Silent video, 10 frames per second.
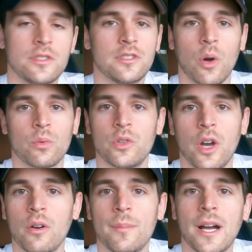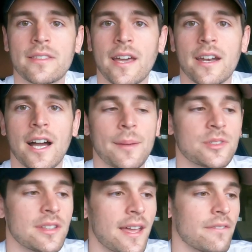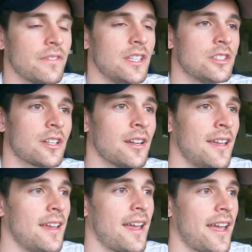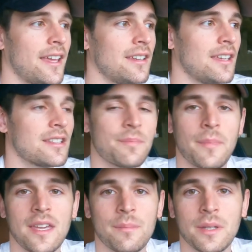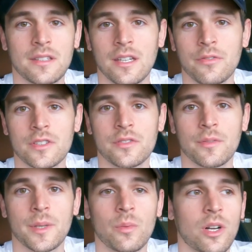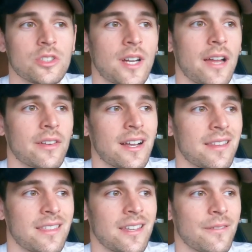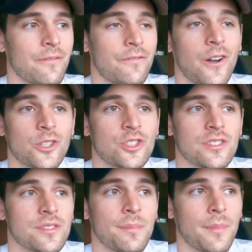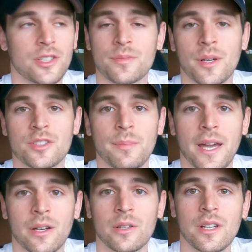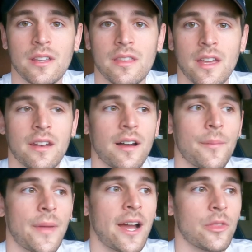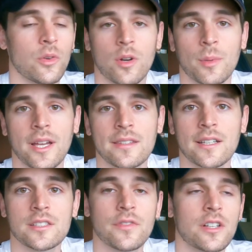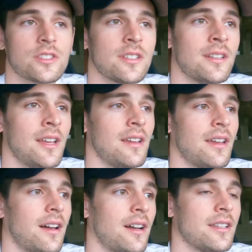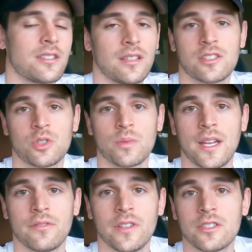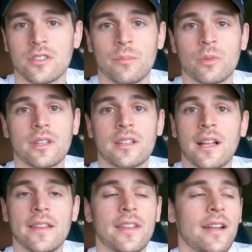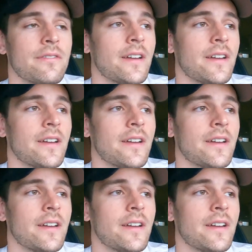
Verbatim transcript: don't know about that option, that feature, and it's made a big difference for me while driving. I think it functions much, much better than um, how the normal headlights function. Uh, it's, it's a great feature. I'm really glad that I